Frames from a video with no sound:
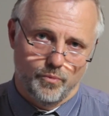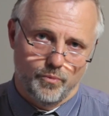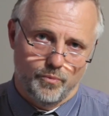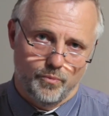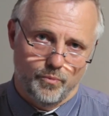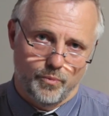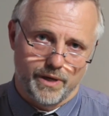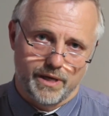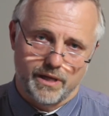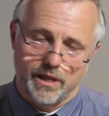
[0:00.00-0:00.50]

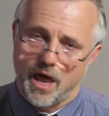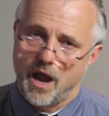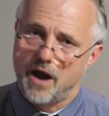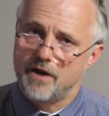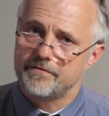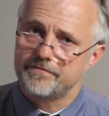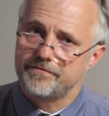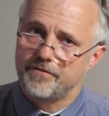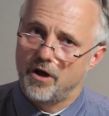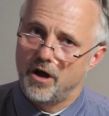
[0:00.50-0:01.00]
we
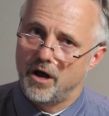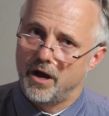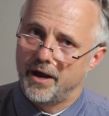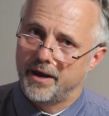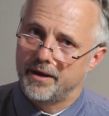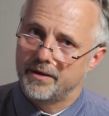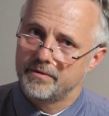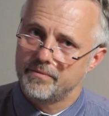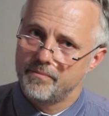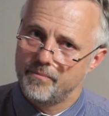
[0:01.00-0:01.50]

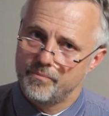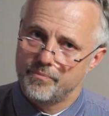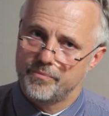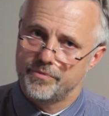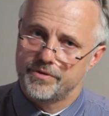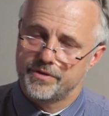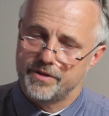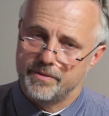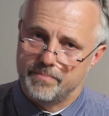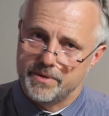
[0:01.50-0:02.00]
clarify
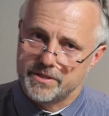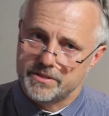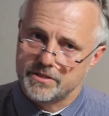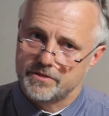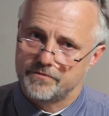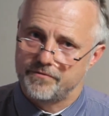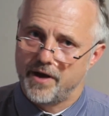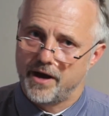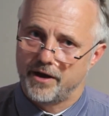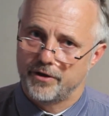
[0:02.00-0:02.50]
the business
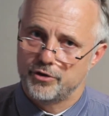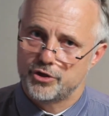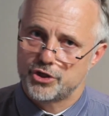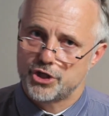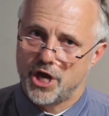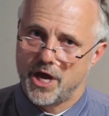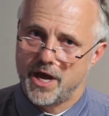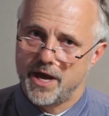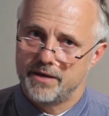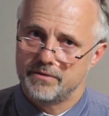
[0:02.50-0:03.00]
value
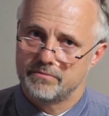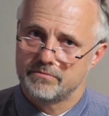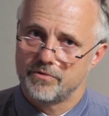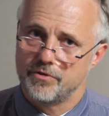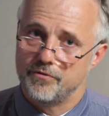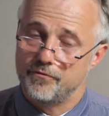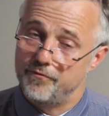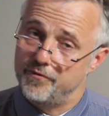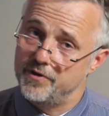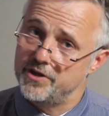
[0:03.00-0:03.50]
chain, the
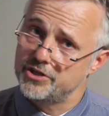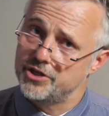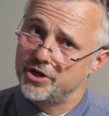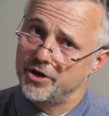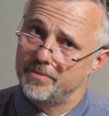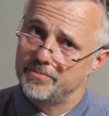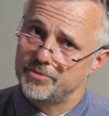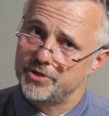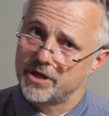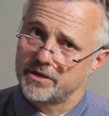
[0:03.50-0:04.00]
vision and
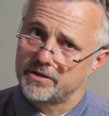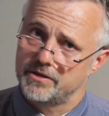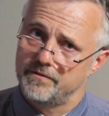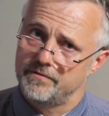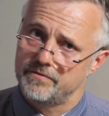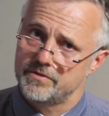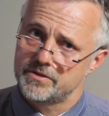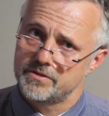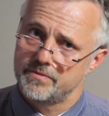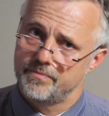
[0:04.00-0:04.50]

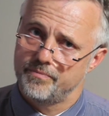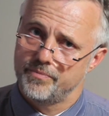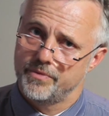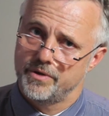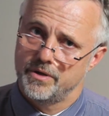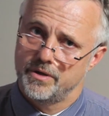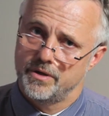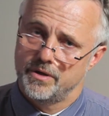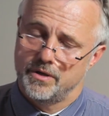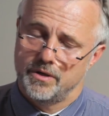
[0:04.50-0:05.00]
objectives.
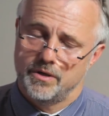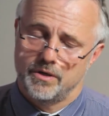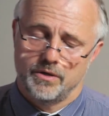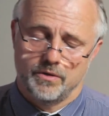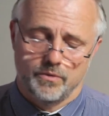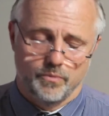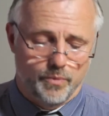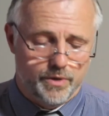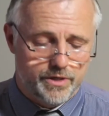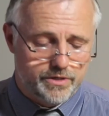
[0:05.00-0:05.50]

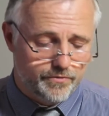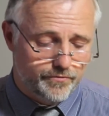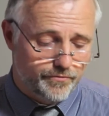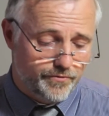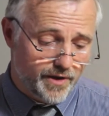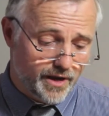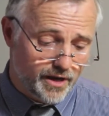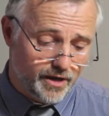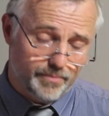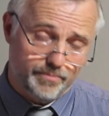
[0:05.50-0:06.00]
We
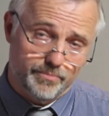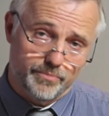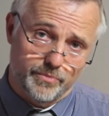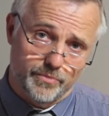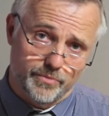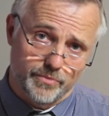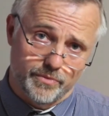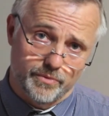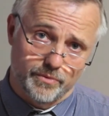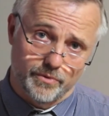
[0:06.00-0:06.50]
develop
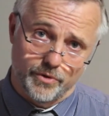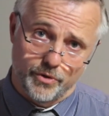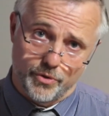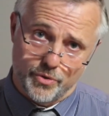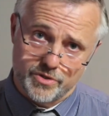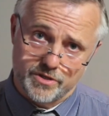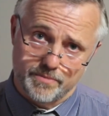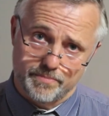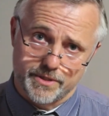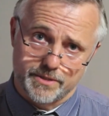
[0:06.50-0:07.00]

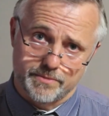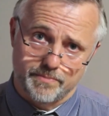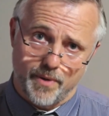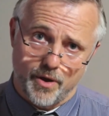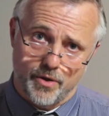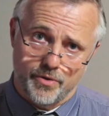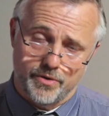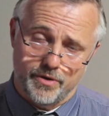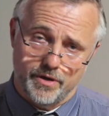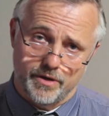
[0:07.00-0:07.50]
user
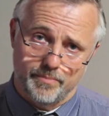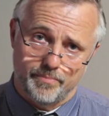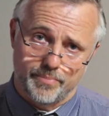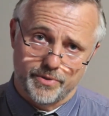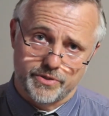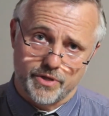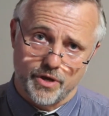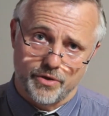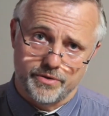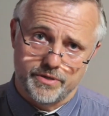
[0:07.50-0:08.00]

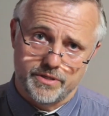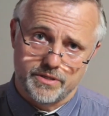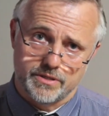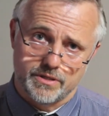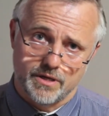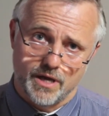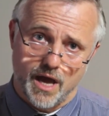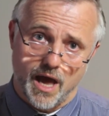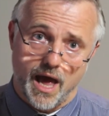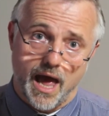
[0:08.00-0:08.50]
personas
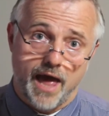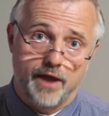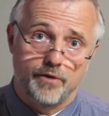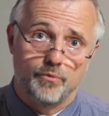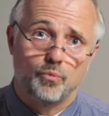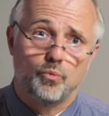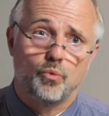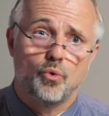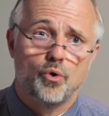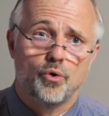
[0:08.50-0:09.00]

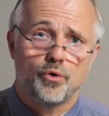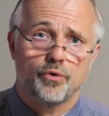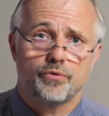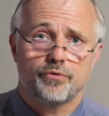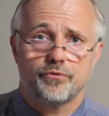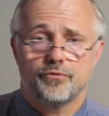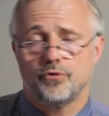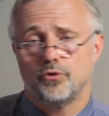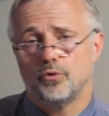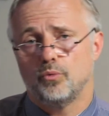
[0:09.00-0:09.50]
and work
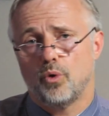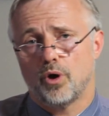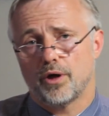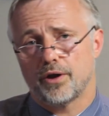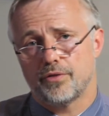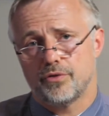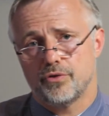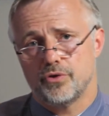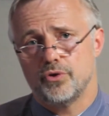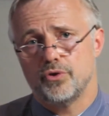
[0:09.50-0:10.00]
through what are
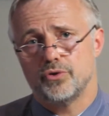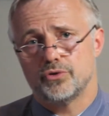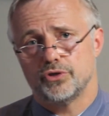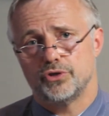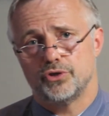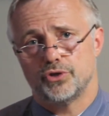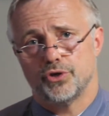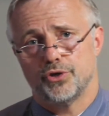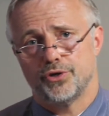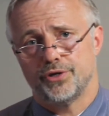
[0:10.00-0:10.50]
the user
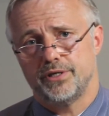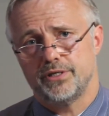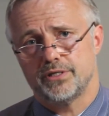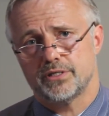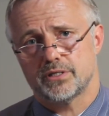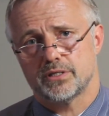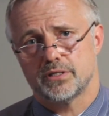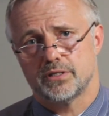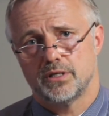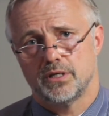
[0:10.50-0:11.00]

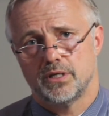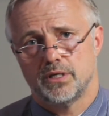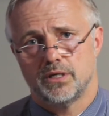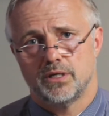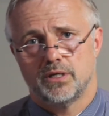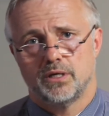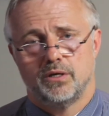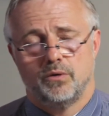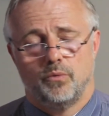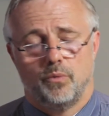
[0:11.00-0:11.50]
journeys.
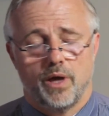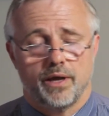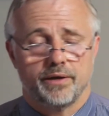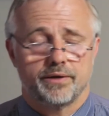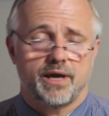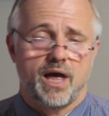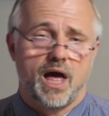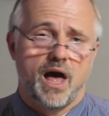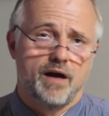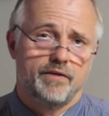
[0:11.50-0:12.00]
We
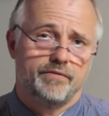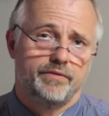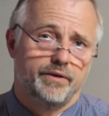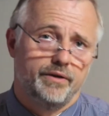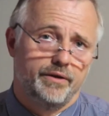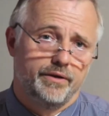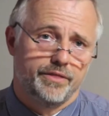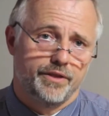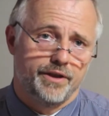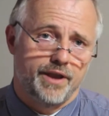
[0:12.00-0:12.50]

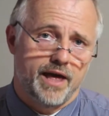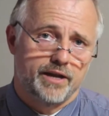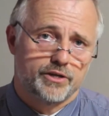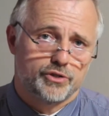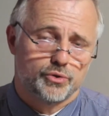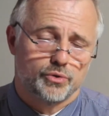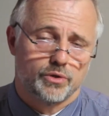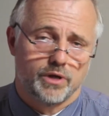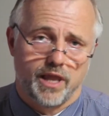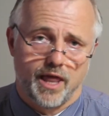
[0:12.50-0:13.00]
uncover the
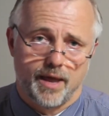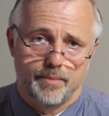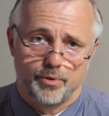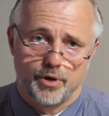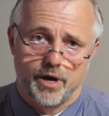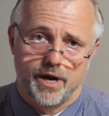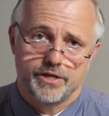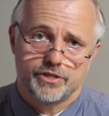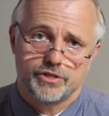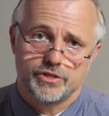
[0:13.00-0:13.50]
natural
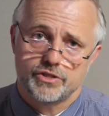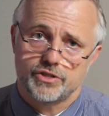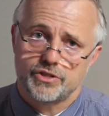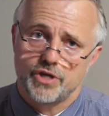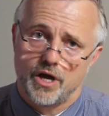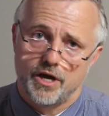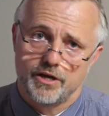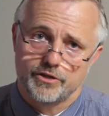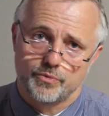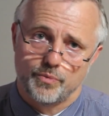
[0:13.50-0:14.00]
collaboration
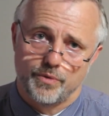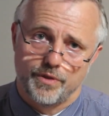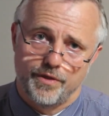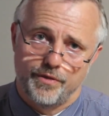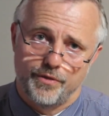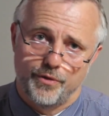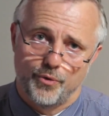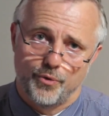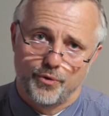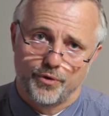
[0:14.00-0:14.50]
styles within
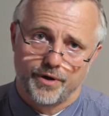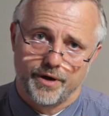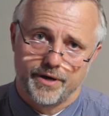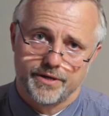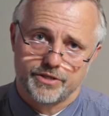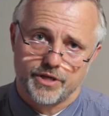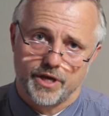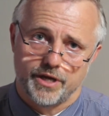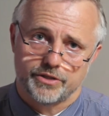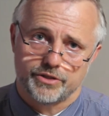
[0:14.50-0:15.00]
the
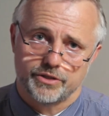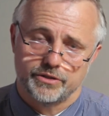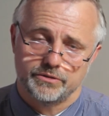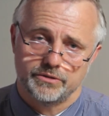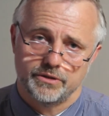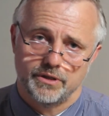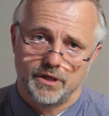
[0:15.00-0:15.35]
organisation,